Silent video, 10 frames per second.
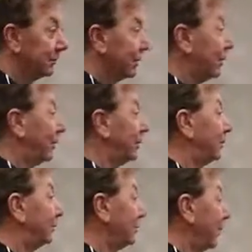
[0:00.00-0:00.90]
You know,
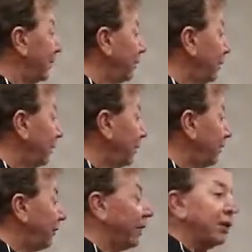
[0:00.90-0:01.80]
when you look in
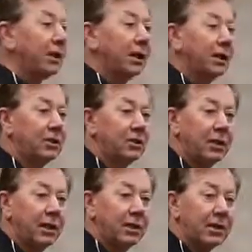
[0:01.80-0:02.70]
the, and you
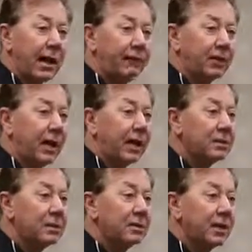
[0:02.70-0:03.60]
see these
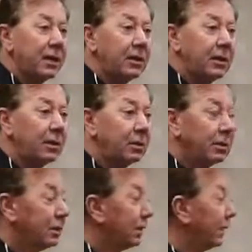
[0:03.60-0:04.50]
advertisements they do?